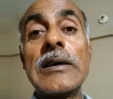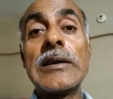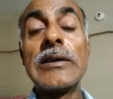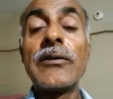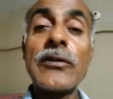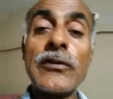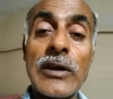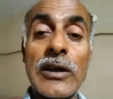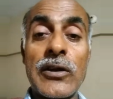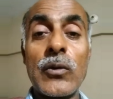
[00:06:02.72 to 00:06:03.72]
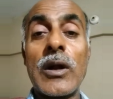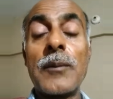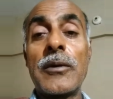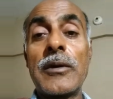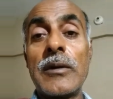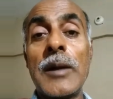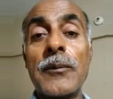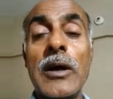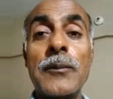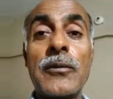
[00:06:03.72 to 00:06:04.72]
this is not a cure,
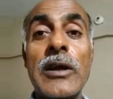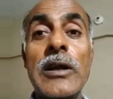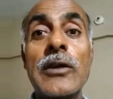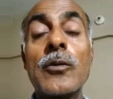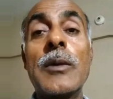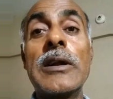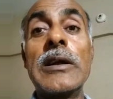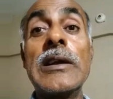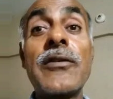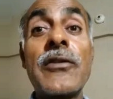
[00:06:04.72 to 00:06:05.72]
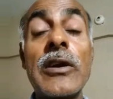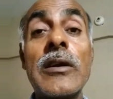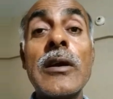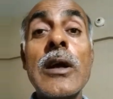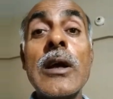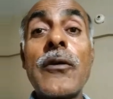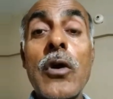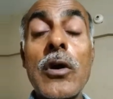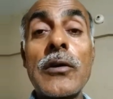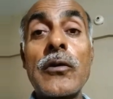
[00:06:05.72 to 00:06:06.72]
I'm telling you, but then instead,
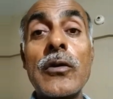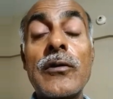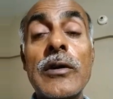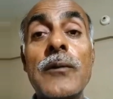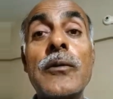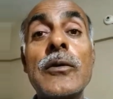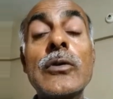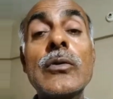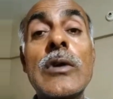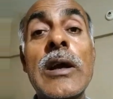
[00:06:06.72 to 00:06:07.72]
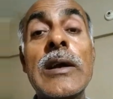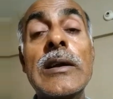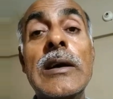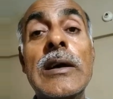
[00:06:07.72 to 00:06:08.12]
talking to yourself, you can,